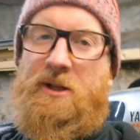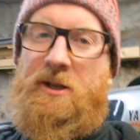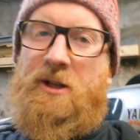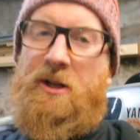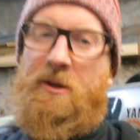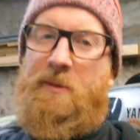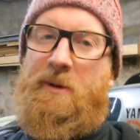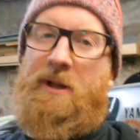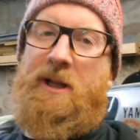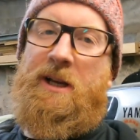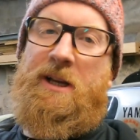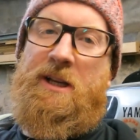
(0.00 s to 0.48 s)
going
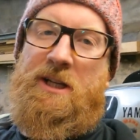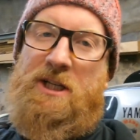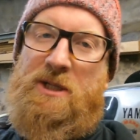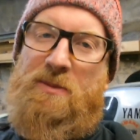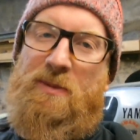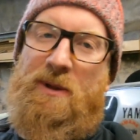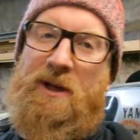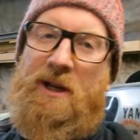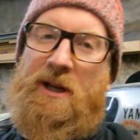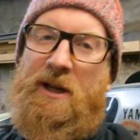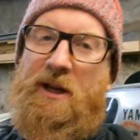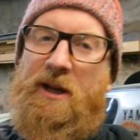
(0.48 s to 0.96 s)
to be like it's
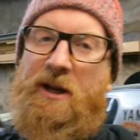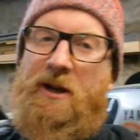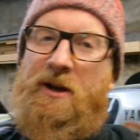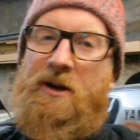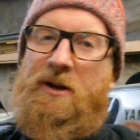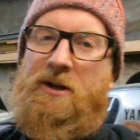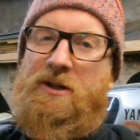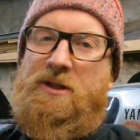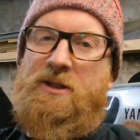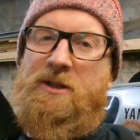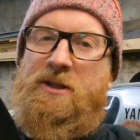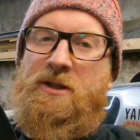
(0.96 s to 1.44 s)
splitting
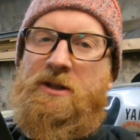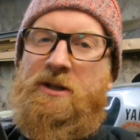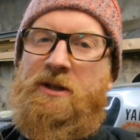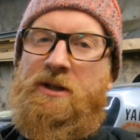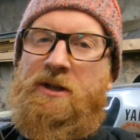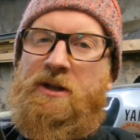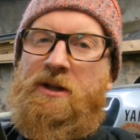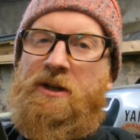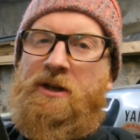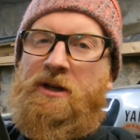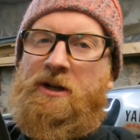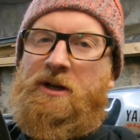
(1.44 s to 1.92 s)
hairs
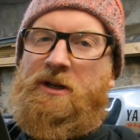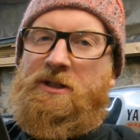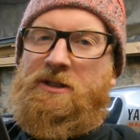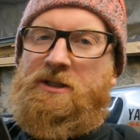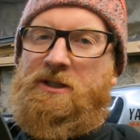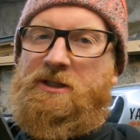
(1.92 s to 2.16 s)
because